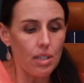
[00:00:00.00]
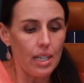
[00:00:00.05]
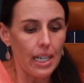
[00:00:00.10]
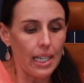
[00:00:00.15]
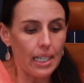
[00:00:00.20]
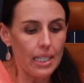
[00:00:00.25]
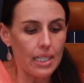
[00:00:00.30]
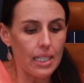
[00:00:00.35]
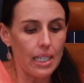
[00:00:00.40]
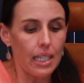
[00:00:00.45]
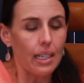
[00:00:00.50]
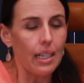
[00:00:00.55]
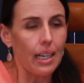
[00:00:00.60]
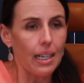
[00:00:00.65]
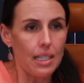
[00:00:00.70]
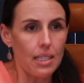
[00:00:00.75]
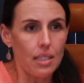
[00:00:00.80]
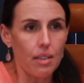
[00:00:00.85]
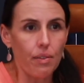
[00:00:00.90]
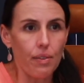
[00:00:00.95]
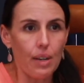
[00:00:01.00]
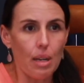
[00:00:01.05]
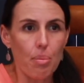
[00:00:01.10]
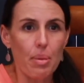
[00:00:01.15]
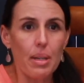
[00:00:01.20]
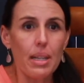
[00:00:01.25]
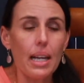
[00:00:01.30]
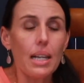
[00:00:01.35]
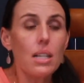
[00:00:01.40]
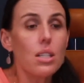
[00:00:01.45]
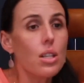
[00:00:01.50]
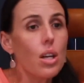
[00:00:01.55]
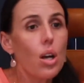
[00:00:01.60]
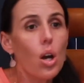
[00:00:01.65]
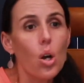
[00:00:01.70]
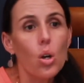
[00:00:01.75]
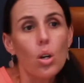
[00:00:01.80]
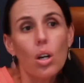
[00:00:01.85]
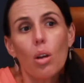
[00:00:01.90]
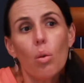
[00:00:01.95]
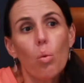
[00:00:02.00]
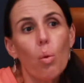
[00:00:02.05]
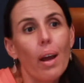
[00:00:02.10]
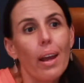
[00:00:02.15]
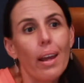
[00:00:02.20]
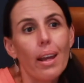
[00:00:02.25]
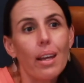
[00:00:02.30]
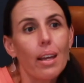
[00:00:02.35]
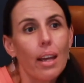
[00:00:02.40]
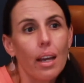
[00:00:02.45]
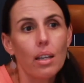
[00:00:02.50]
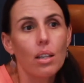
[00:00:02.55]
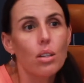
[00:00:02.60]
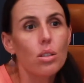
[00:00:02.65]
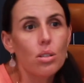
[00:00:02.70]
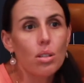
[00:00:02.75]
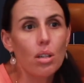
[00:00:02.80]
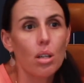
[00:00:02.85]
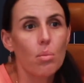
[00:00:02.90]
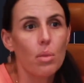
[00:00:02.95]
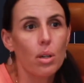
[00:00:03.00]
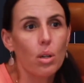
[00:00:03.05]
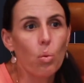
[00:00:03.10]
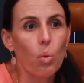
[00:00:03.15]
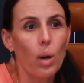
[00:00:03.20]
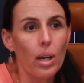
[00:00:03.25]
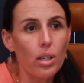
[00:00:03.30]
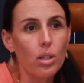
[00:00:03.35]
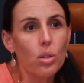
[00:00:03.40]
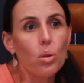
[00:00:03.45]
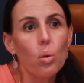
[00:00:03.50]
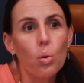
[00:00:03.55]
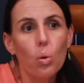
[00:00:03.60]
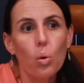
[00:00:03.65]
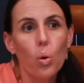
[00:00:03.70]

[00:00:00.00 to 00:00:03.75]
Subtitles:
Aleksic cuts the flap, and that's the only way he can determine what your